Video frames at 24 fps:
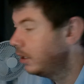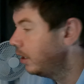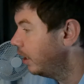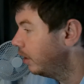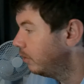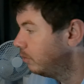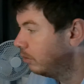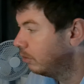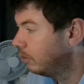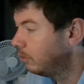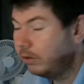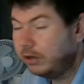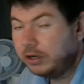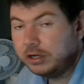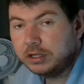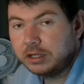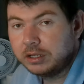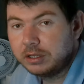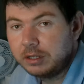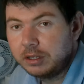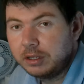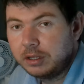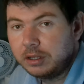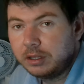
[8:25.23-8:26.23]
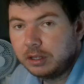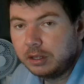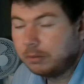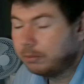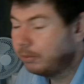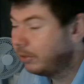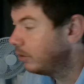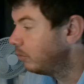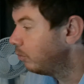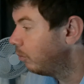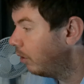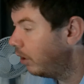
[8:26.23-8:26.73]
It will work,
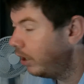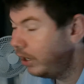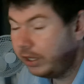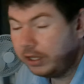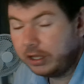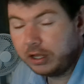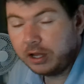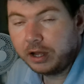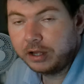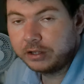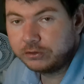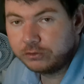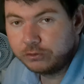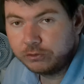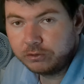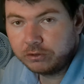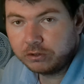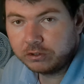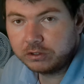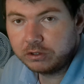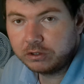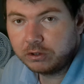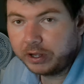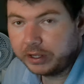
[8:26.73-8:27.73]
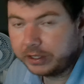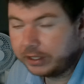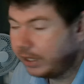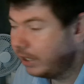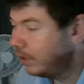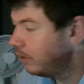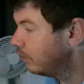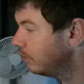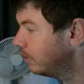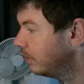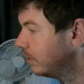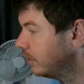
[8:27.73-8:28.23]
but why? I do not know. I
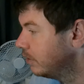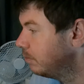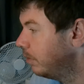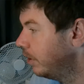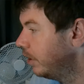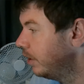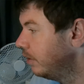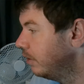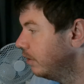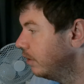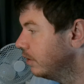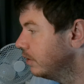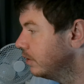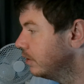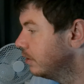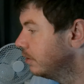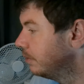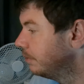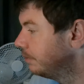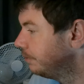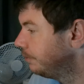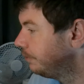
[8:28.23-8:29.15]
cannot explain this.